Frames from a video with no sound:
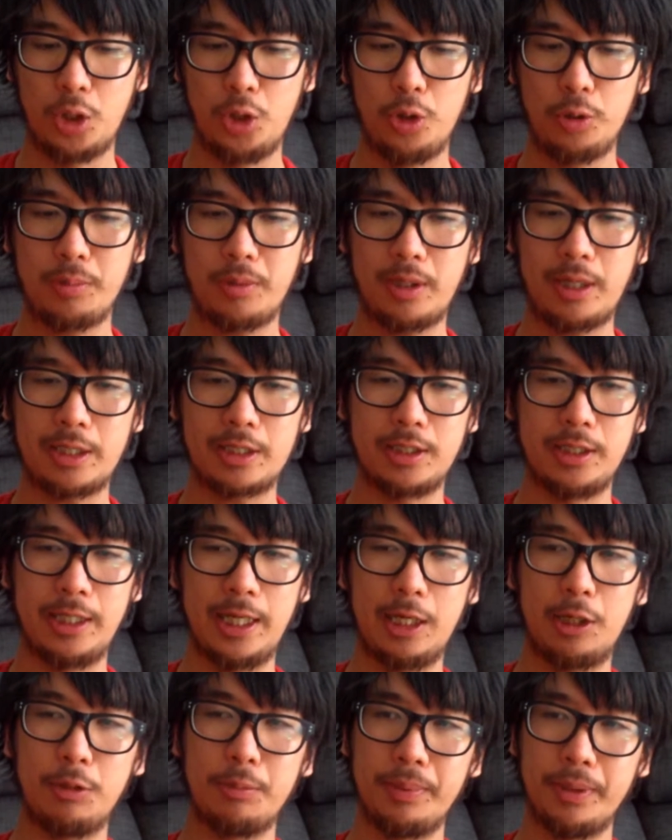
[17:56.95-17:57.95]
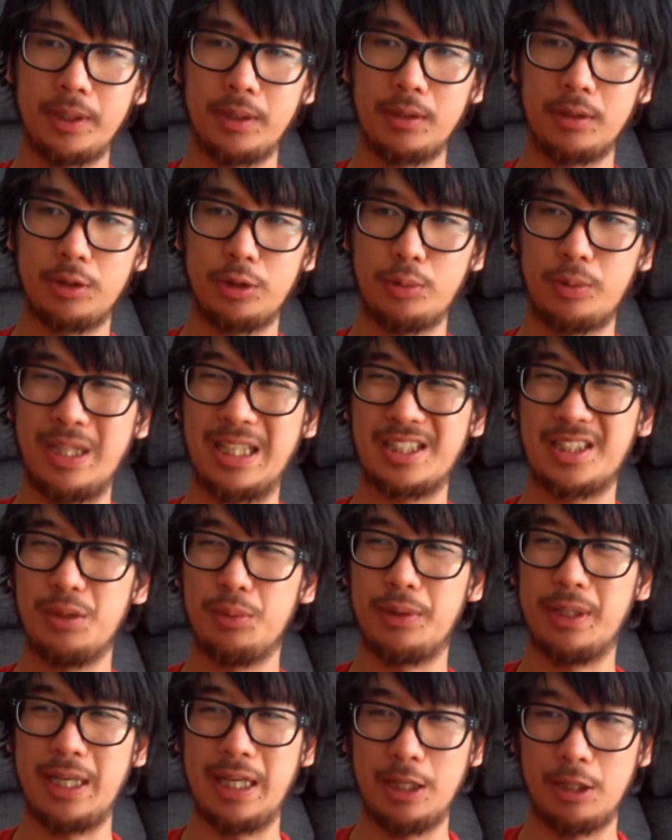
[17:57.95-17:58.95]
Who am I actually helping? Do I
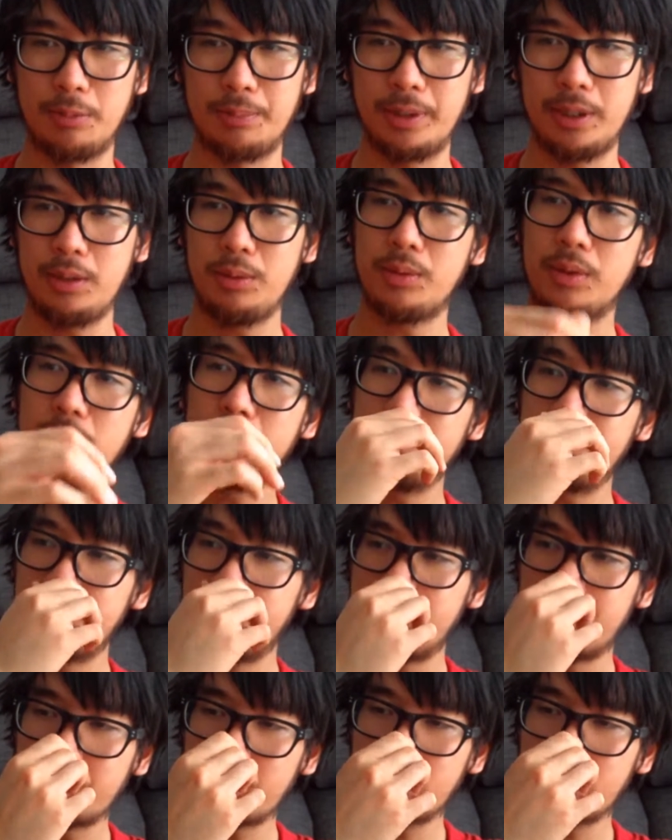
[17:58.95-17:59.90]
actually want to help anyone?